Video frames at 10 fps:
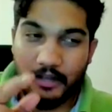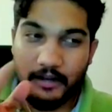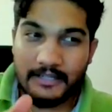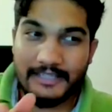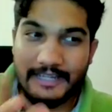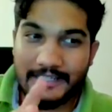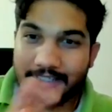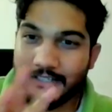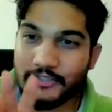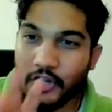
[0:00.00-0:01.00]
heard that
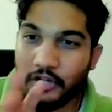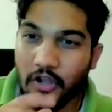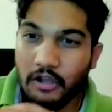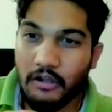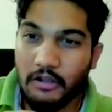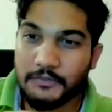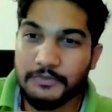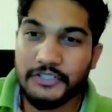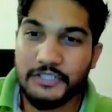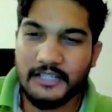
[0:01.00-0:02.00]
it is not
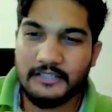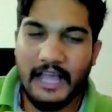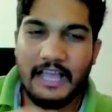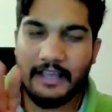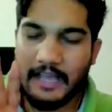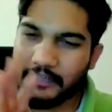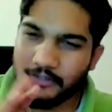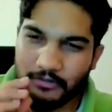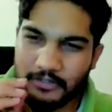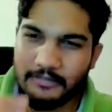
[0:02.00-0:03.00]
auspicious i i
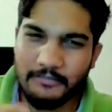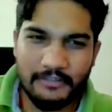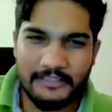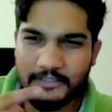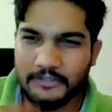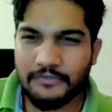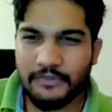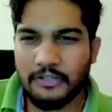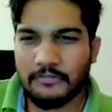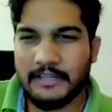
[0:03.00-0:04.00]
told him whether you
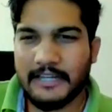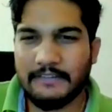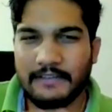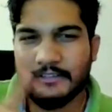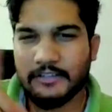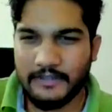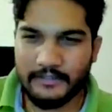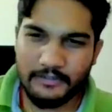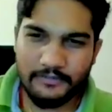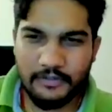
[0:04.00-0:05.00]
follow my advice or
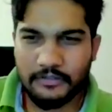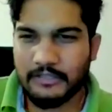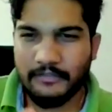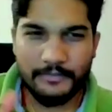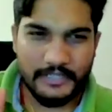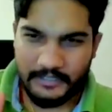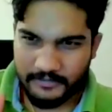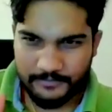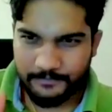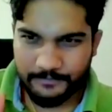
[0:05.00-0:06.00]
whether you follow the website
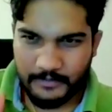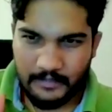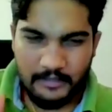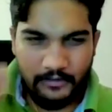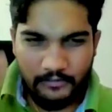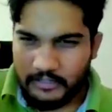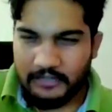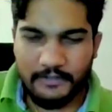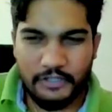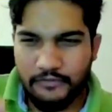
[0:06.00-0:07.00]

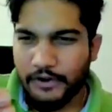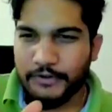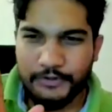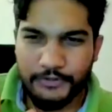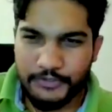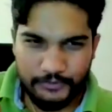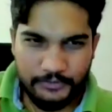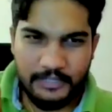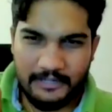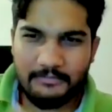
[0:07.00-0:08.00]
whatever you want to do you
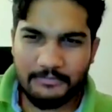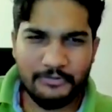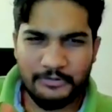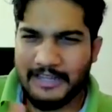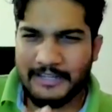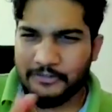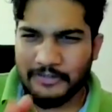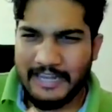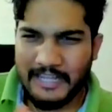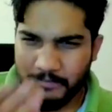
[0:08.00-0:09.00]
do that you know i
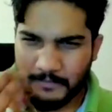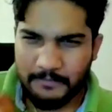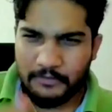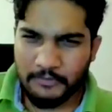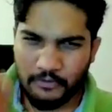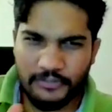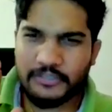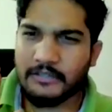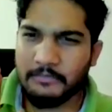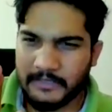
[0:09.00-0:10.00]
don't like people who
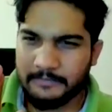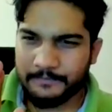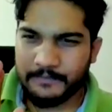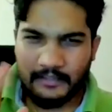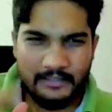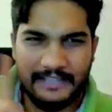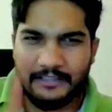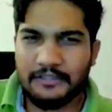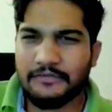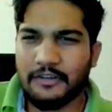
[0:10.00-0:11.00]
question me
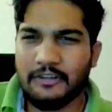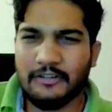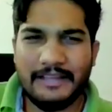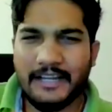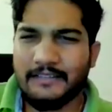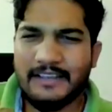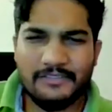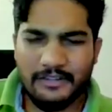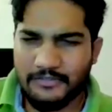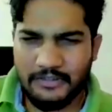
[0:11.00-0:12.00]
either you follow my advice
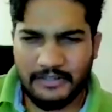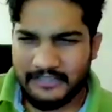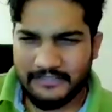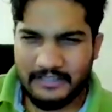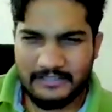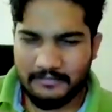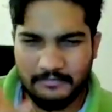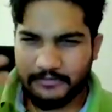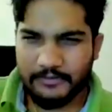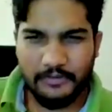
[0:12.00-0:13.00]
or follow anyone else
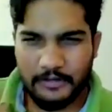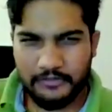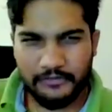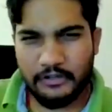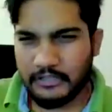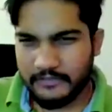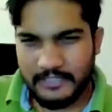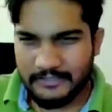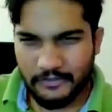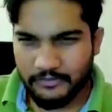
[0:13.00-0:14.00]
if you want to follow
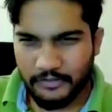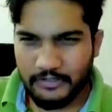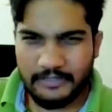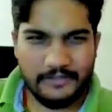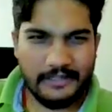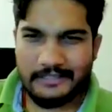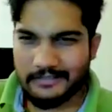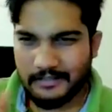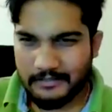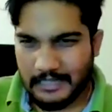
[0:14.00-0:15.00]
anyone else go follow anyone
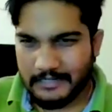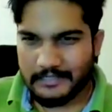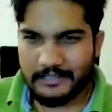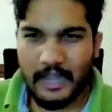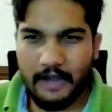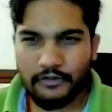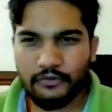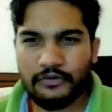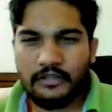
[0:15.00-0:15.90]
else i doesn't have